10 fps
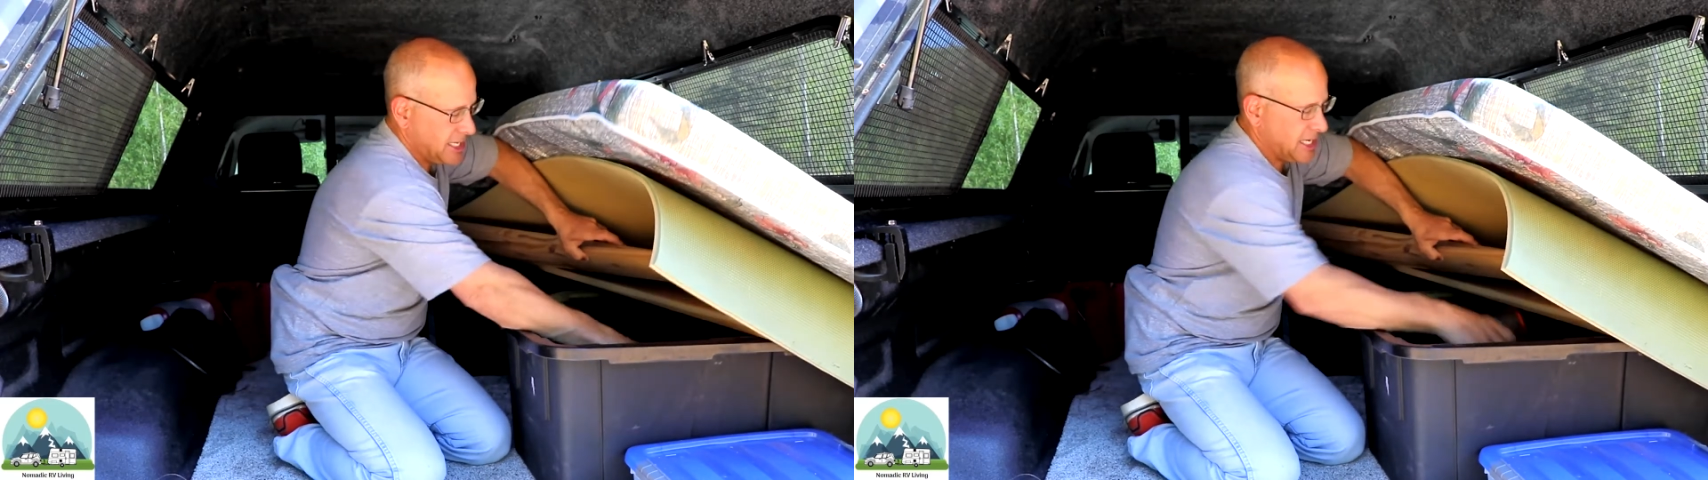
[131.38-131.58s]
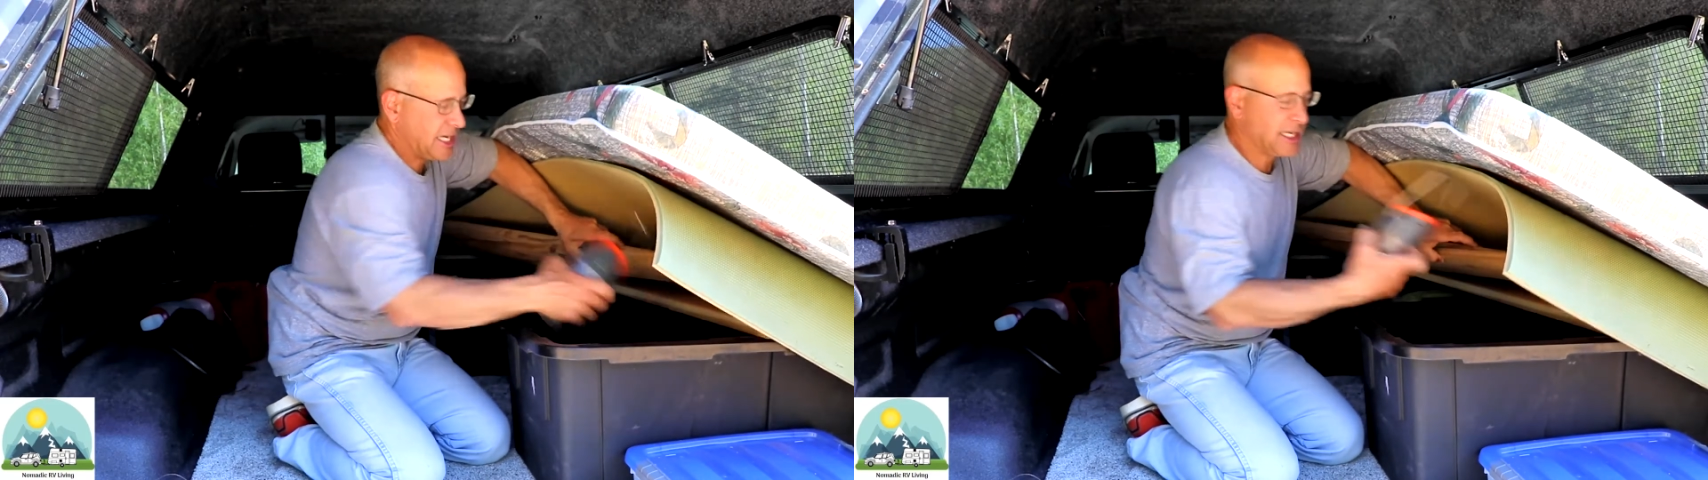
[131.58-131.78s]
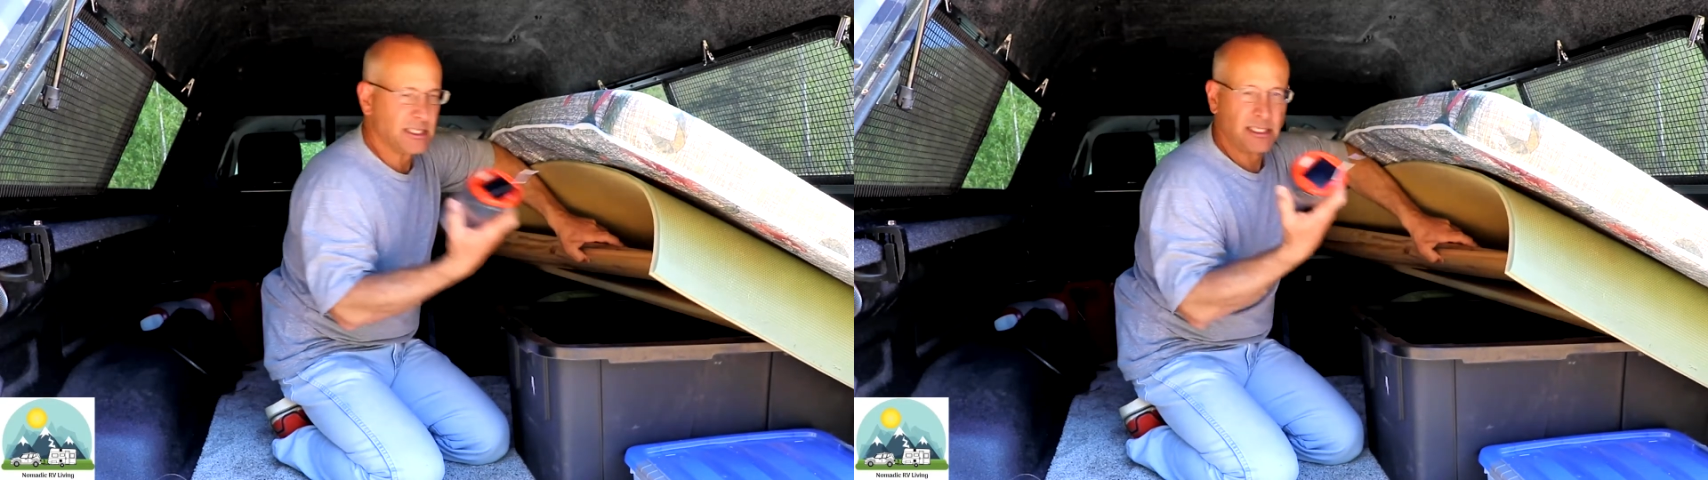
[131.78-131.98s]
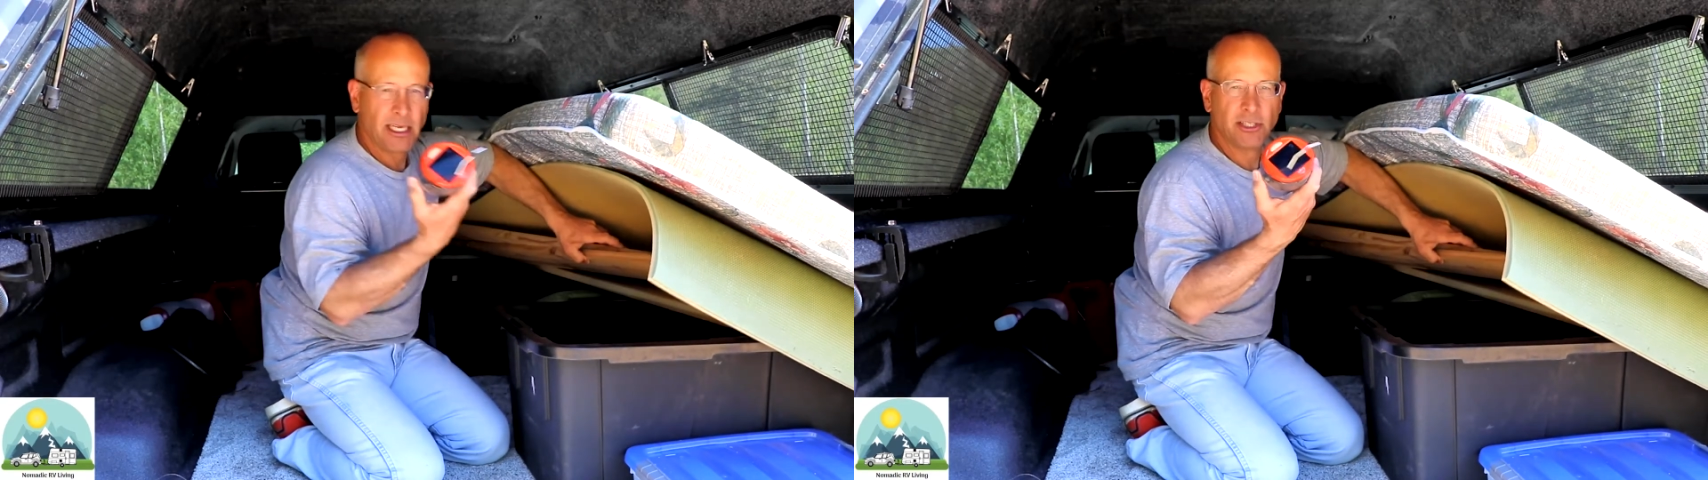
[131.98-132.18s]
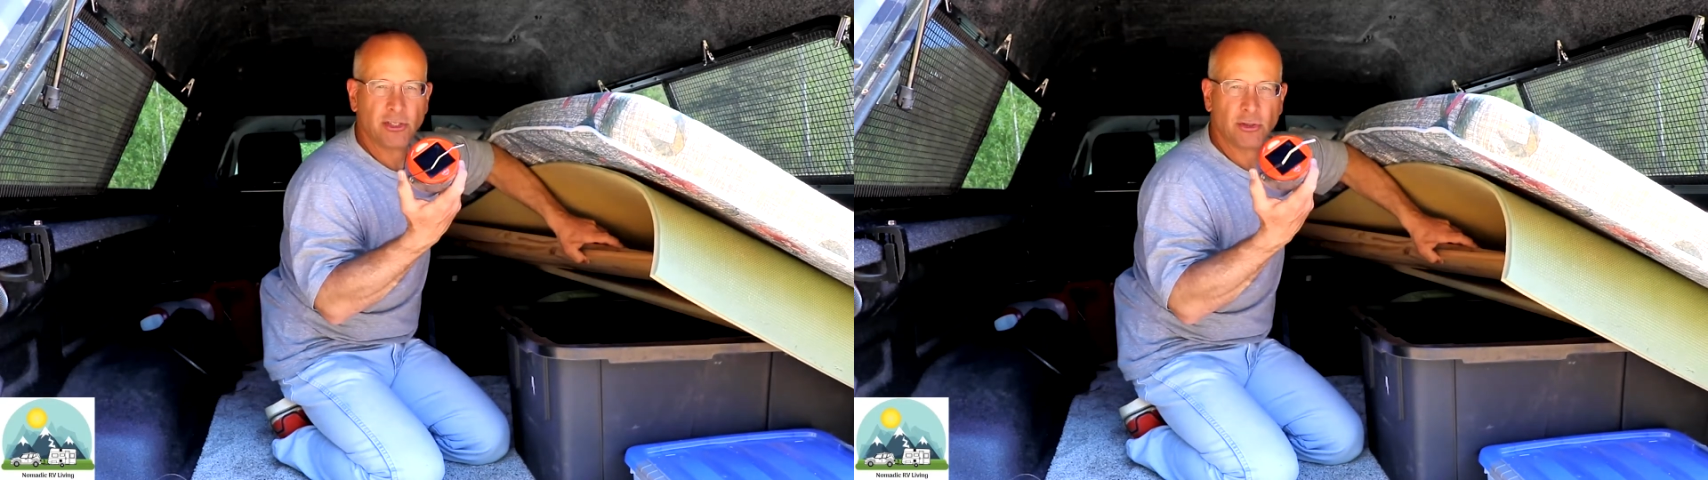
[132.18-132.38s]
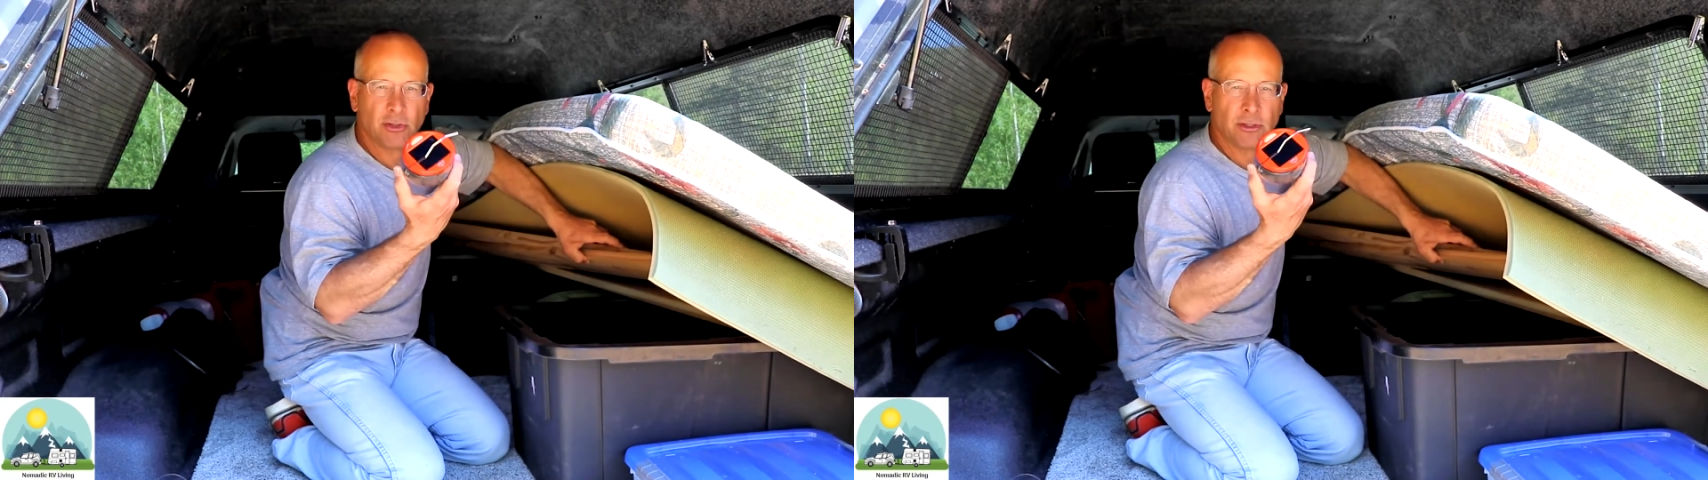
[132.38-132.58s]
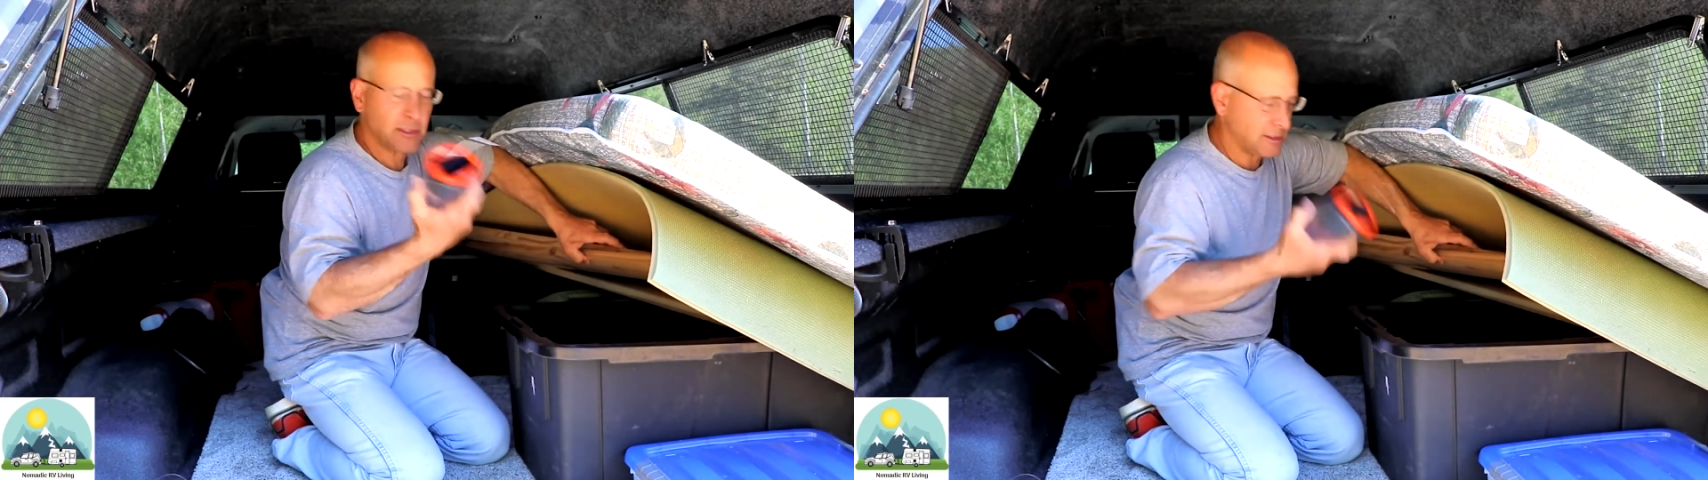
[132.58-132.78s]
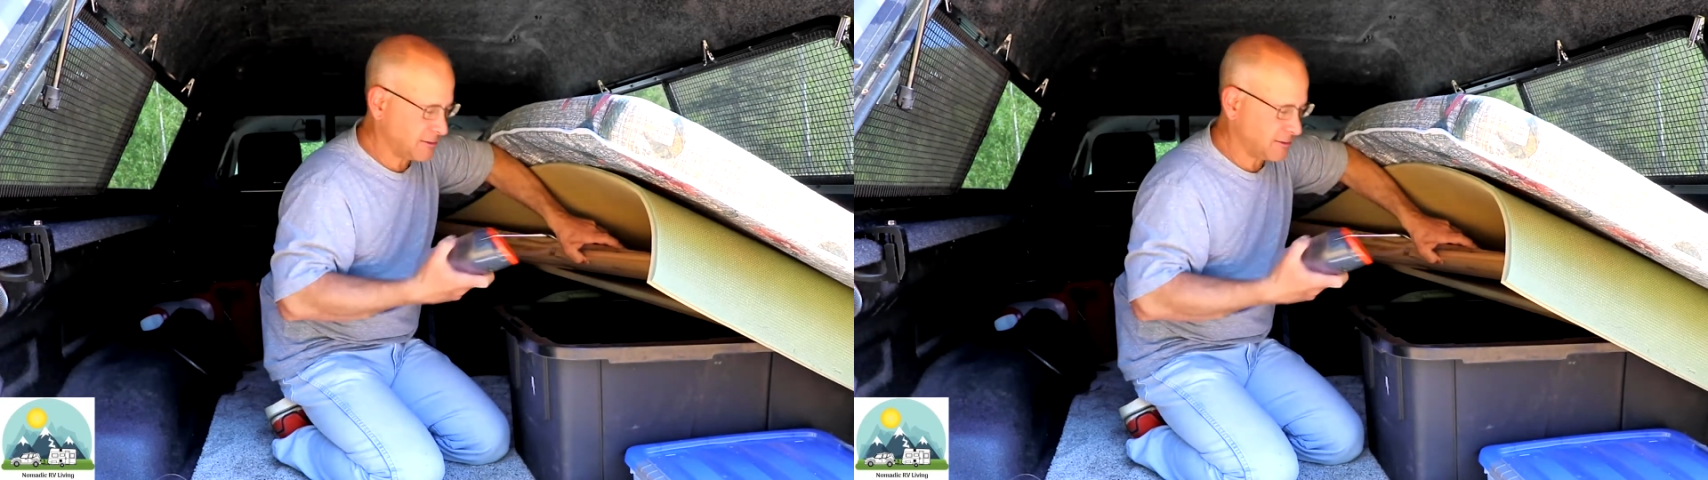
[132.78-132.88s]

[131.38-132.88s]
and access certain,